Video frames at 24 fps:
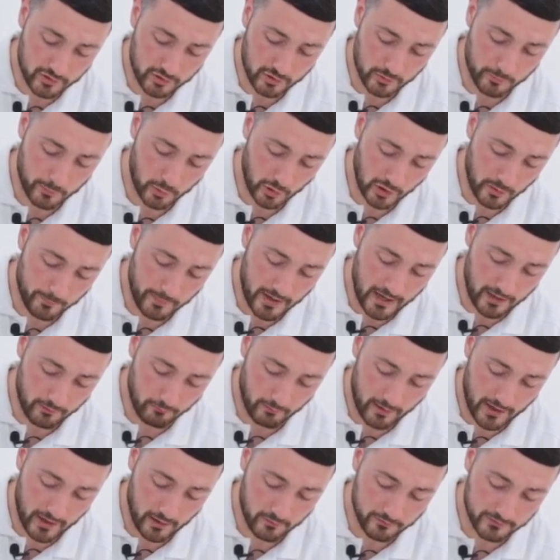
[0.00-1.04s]
you pull it back
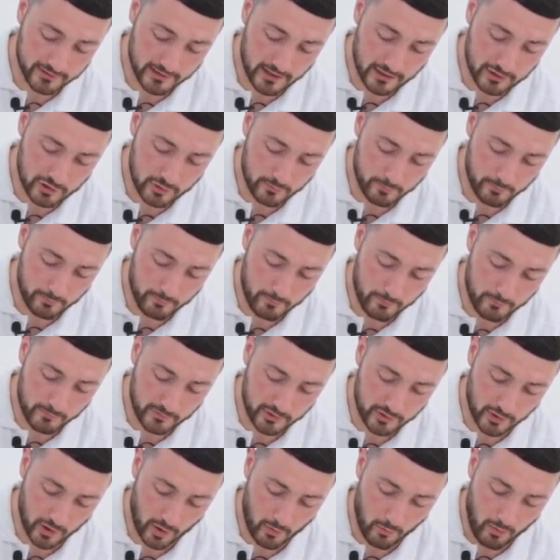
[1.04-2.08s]
round and you
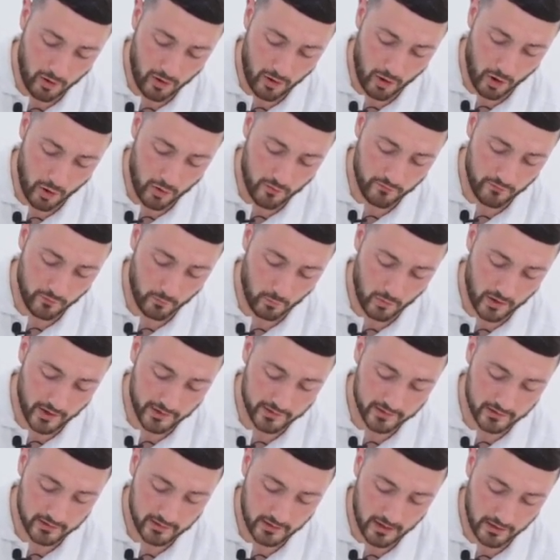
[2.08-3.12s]
go over
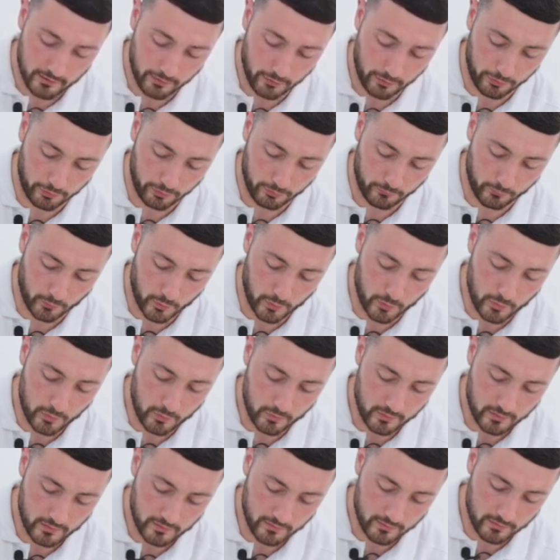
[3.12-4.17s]
one and
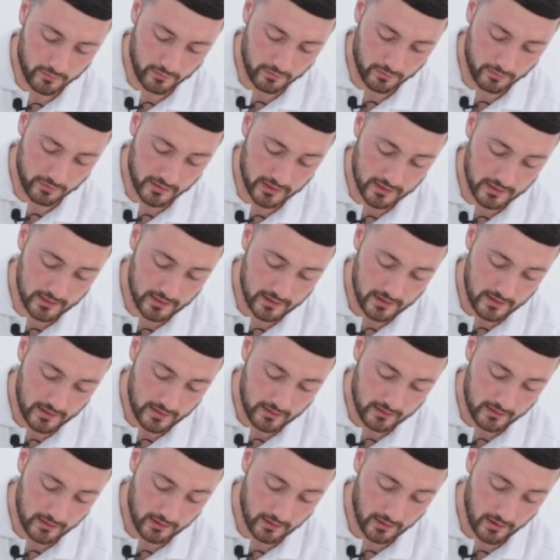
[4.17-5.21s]
through the
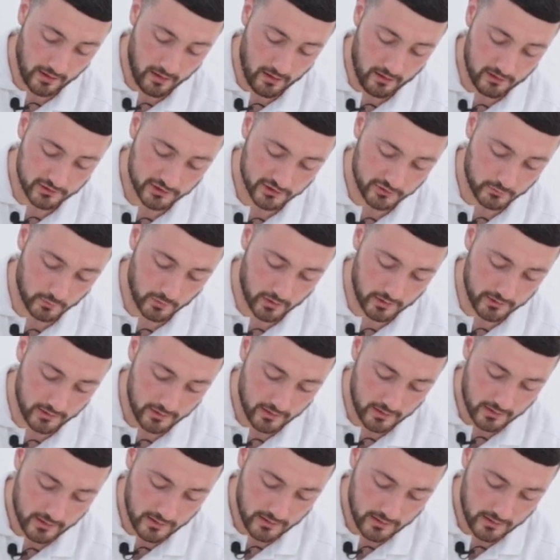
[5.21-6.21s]
last one,